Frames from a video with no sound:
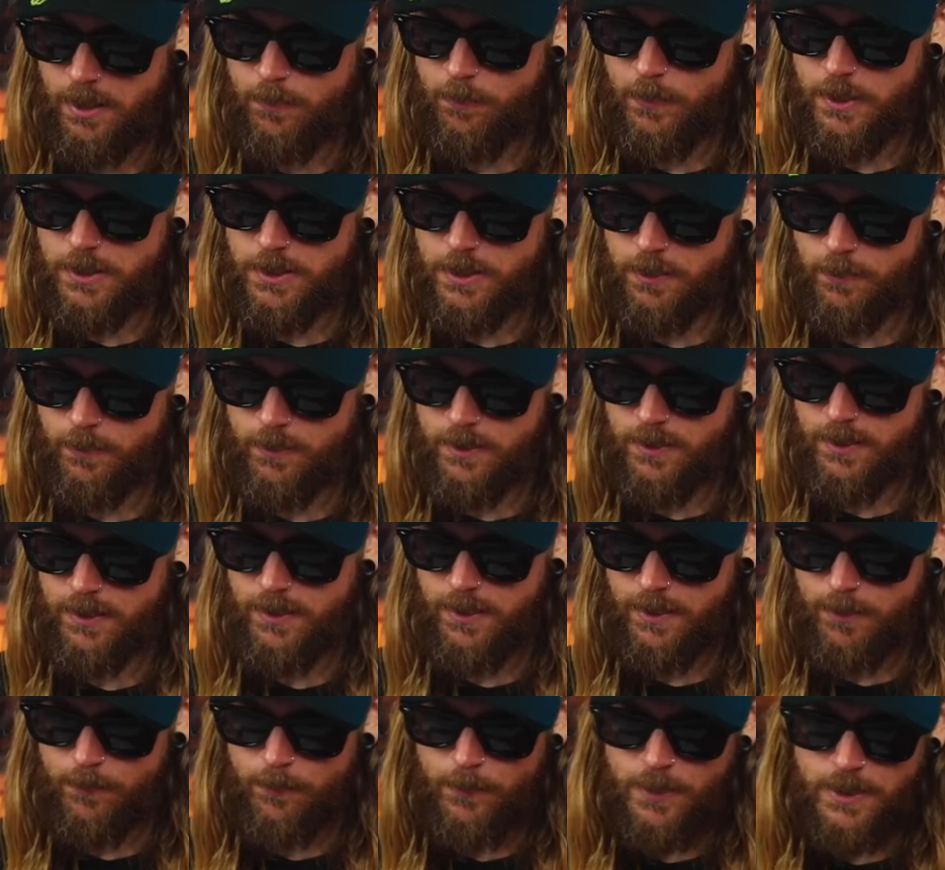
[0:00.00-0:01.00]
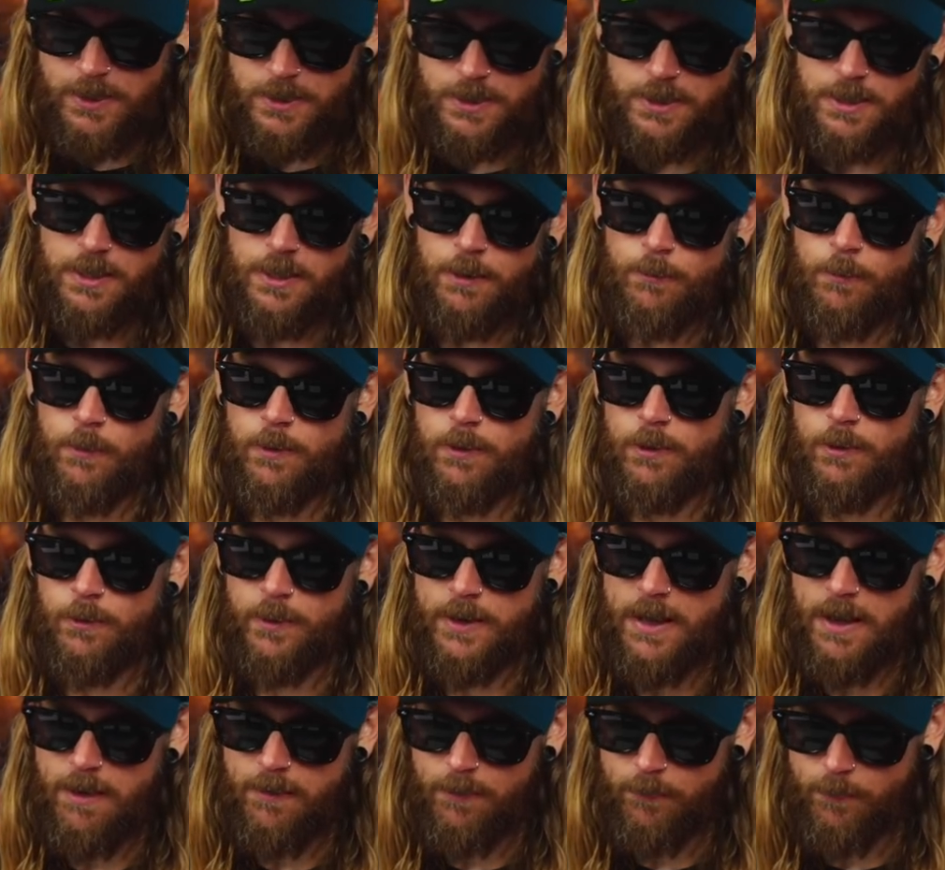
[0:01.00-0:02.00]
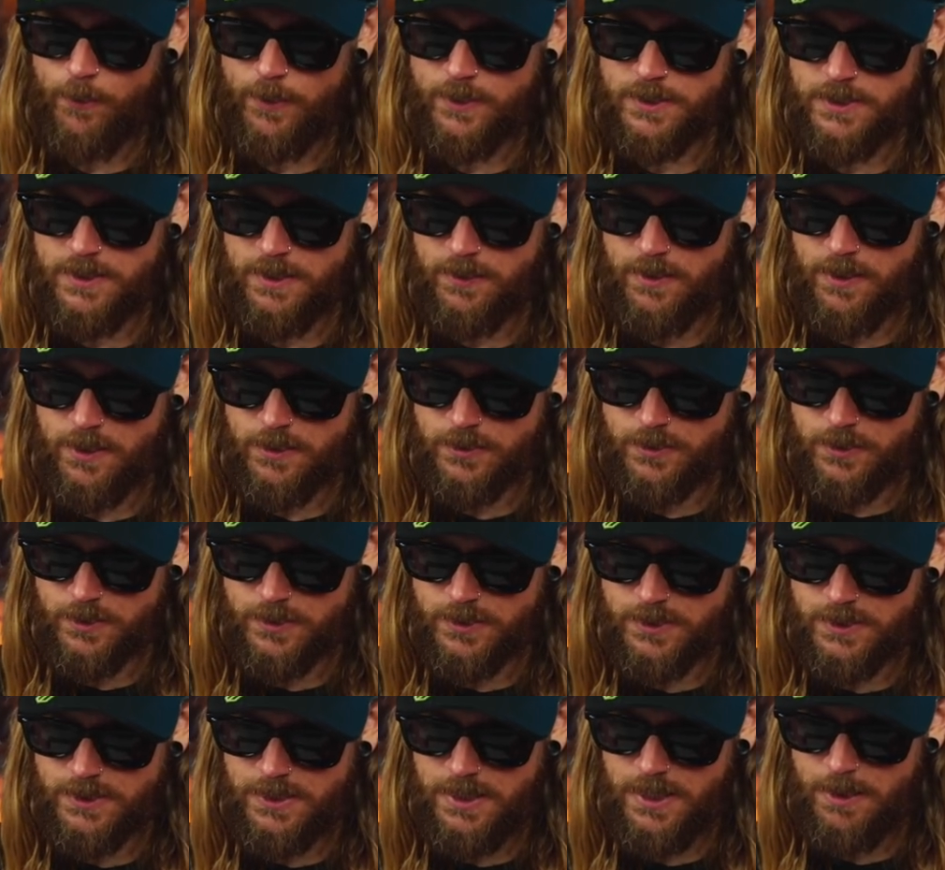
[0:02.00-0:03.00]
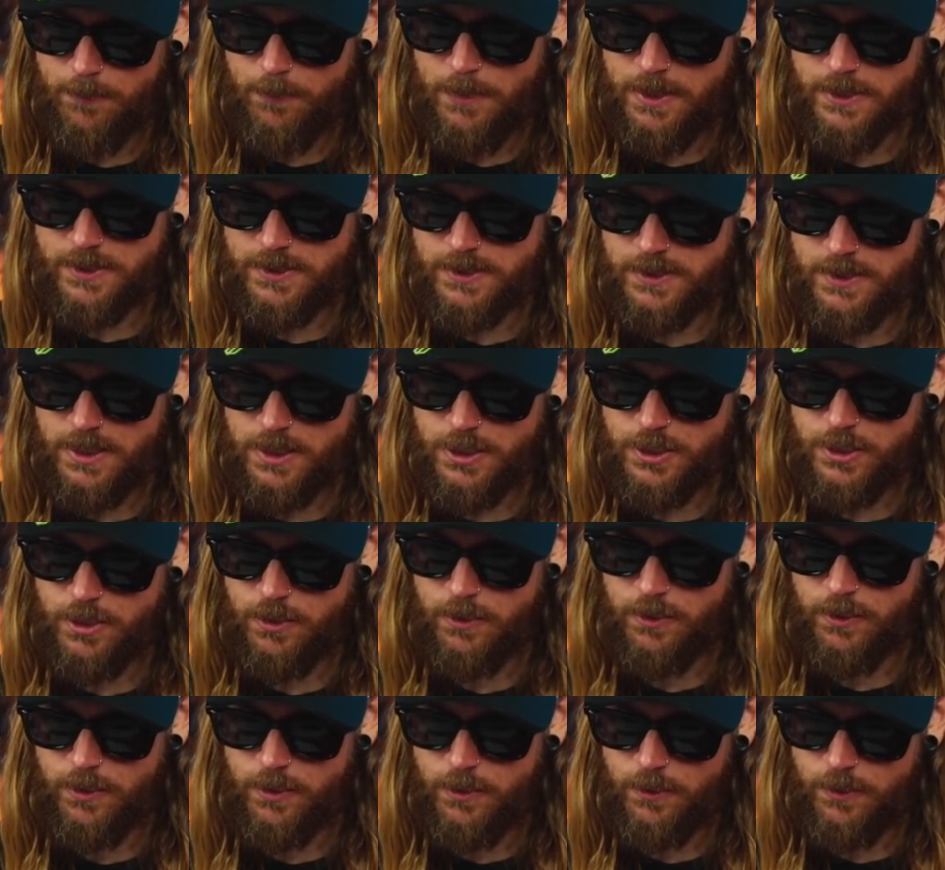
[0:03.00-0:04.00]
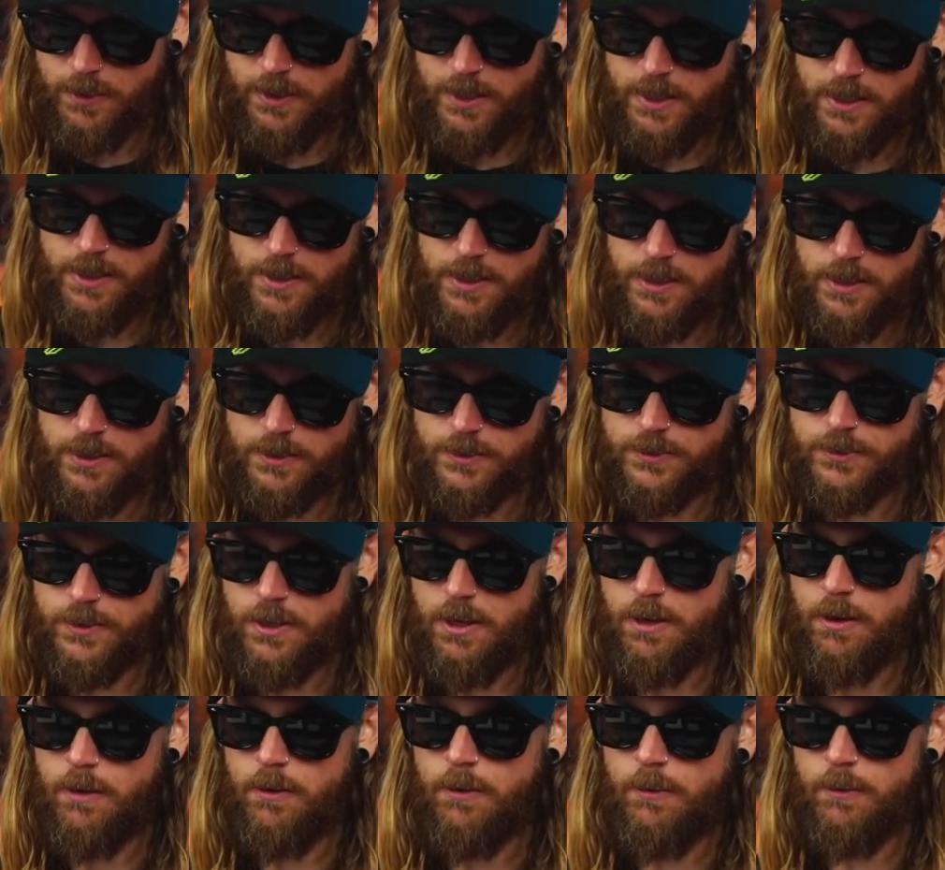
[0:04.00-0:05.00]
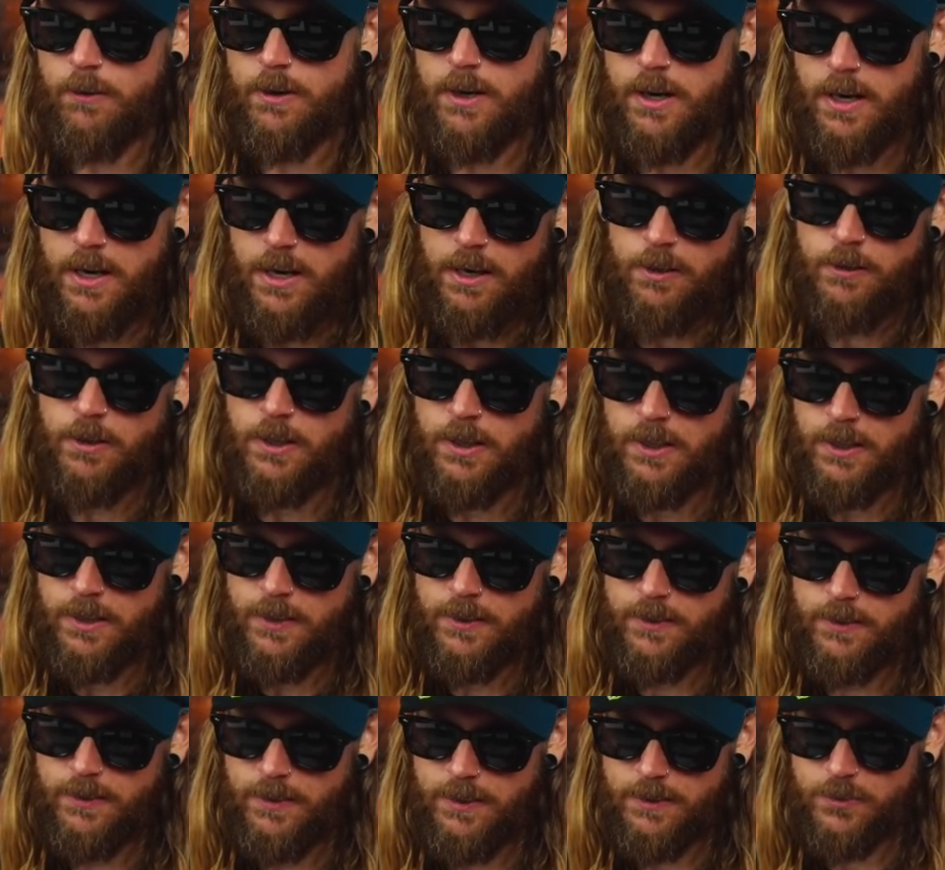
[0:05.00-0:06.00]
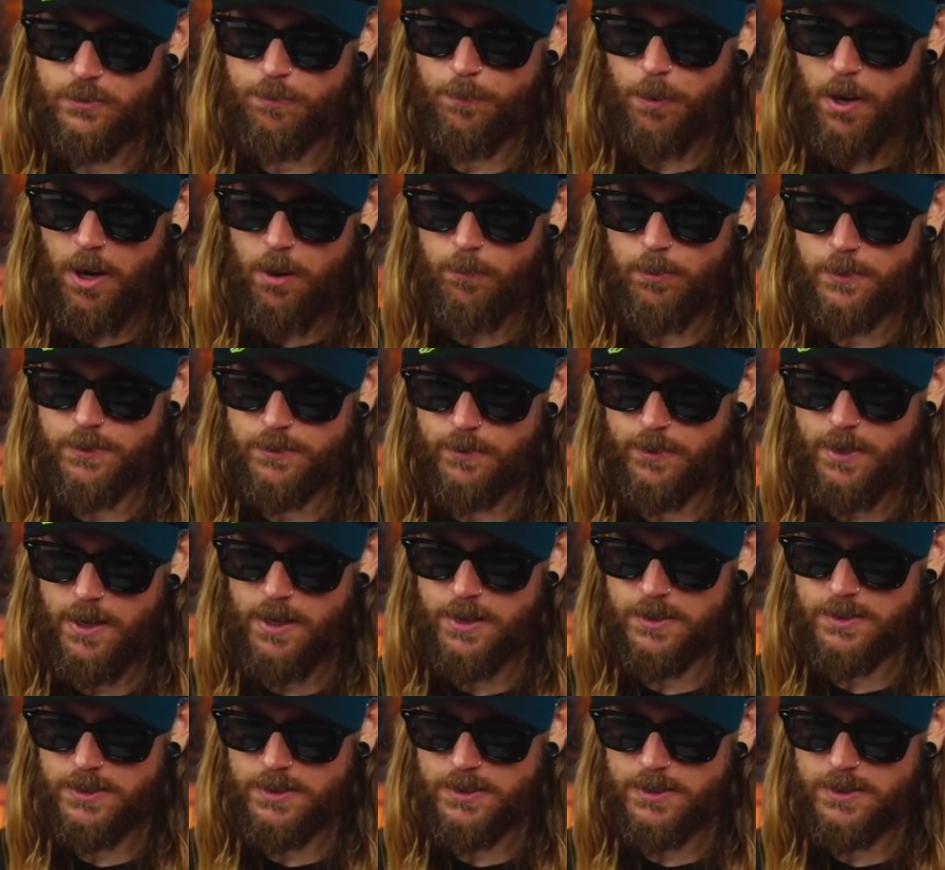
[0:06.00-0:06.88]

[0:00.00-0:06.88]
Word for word: immediately when we look at it, we can see there's a CMS session cookie here. So, okay, it's probably some kind